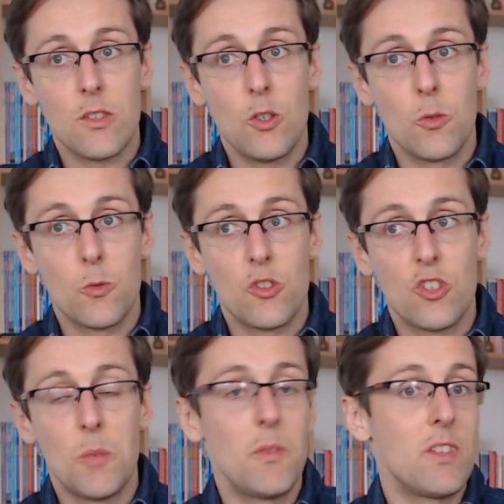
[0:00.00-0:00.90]
you know,
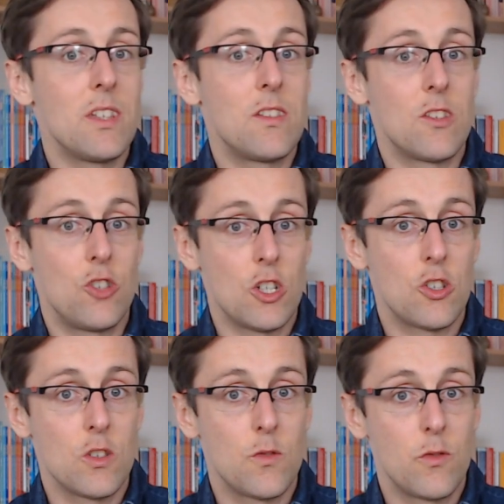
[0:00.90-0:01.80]
some of these
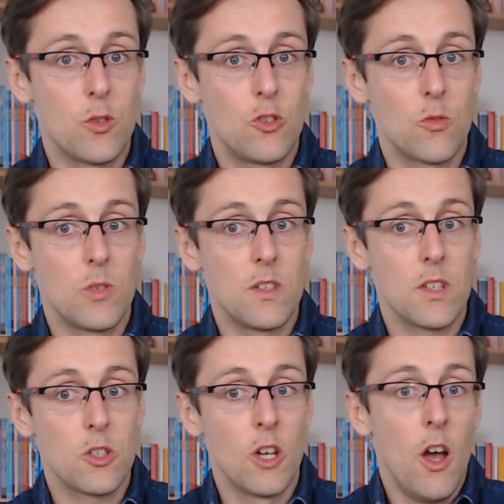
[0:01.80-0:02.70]
suggestions for future
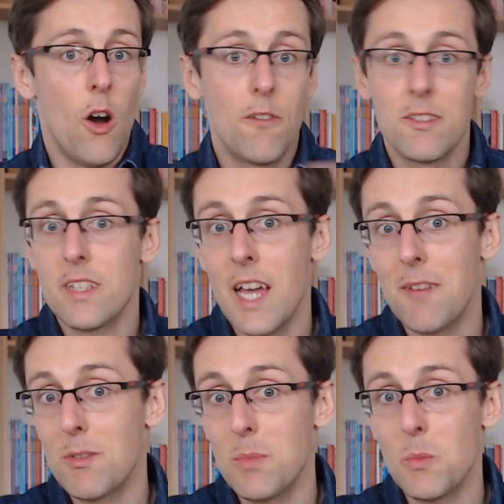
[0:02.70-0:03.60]
research obviously
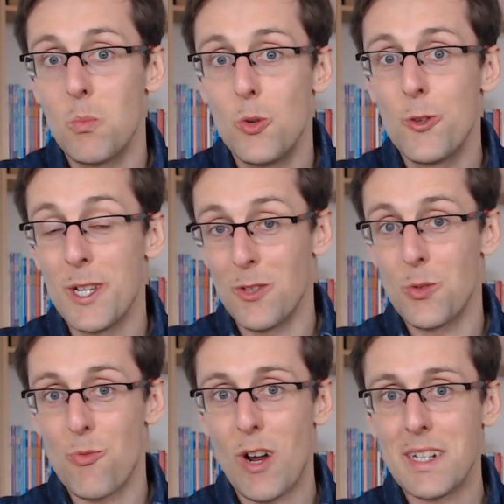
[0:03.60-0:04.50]
haven't been put
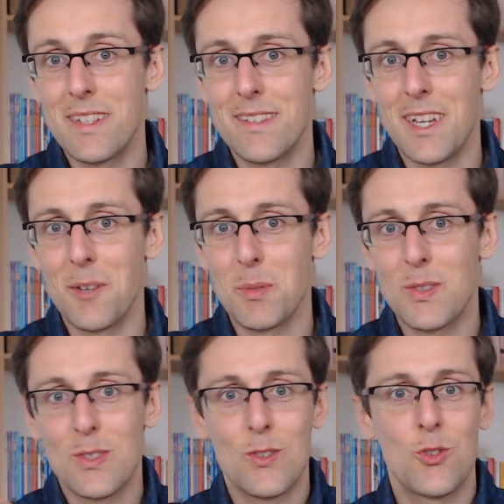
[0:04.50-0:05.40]
into practice yet
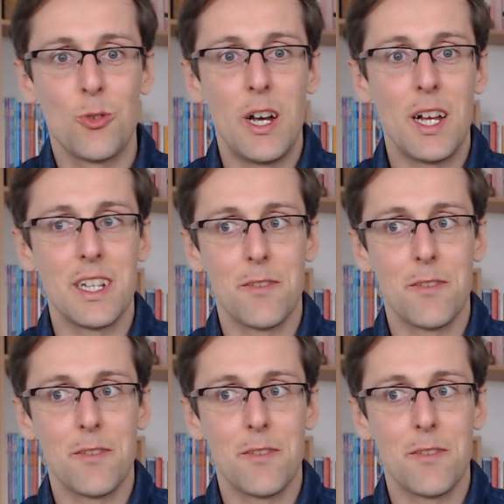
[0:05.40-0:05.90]
because it's too early.